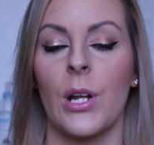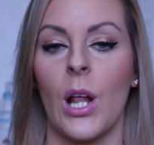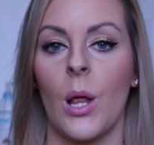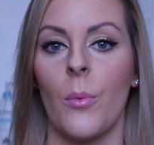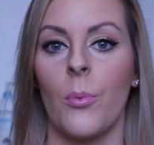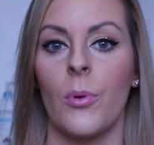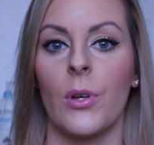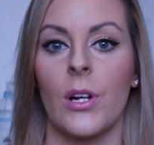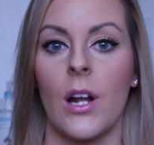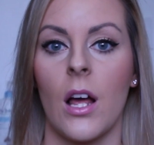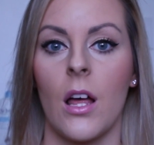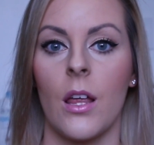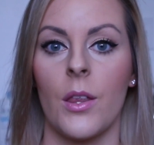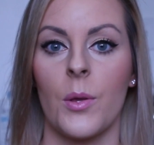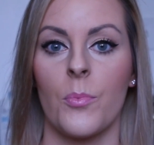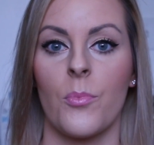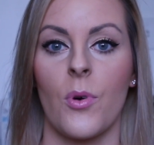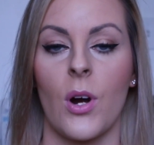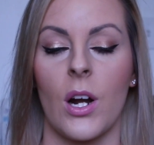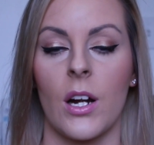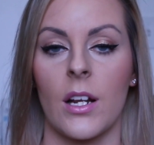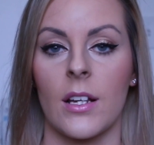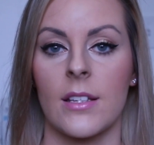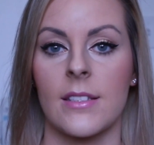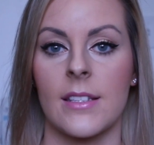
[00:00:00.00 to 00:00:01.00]
But I'll put all the
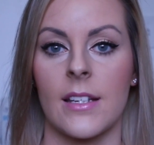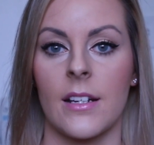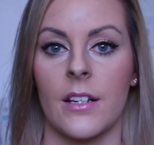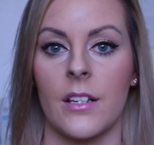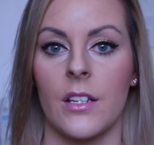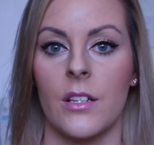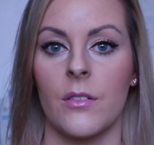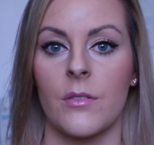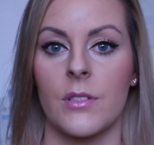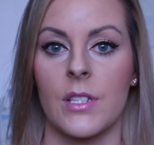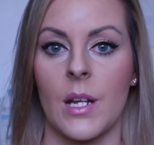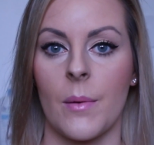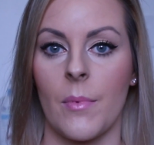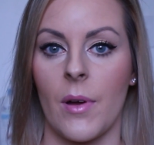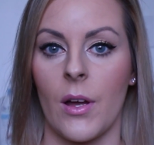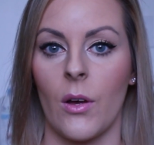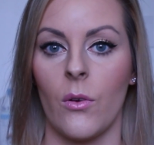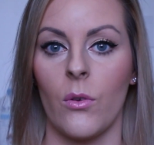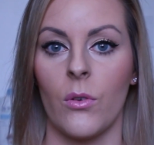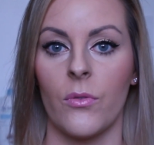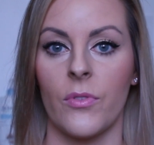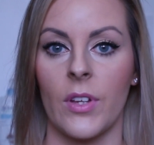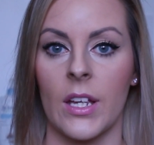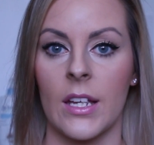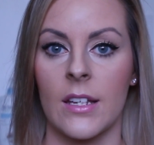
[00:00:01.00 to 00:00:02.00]
products that I used on my
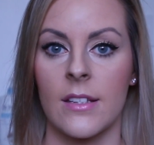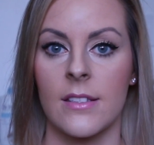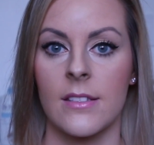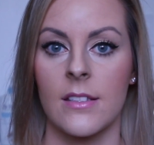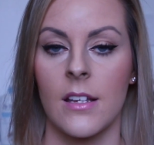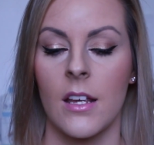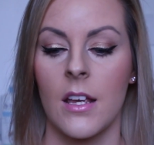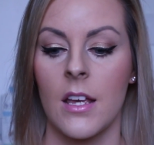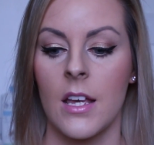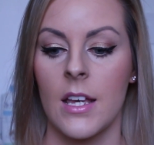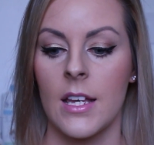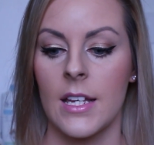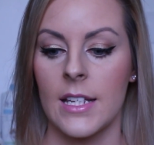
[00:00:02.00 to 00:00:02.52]
whole face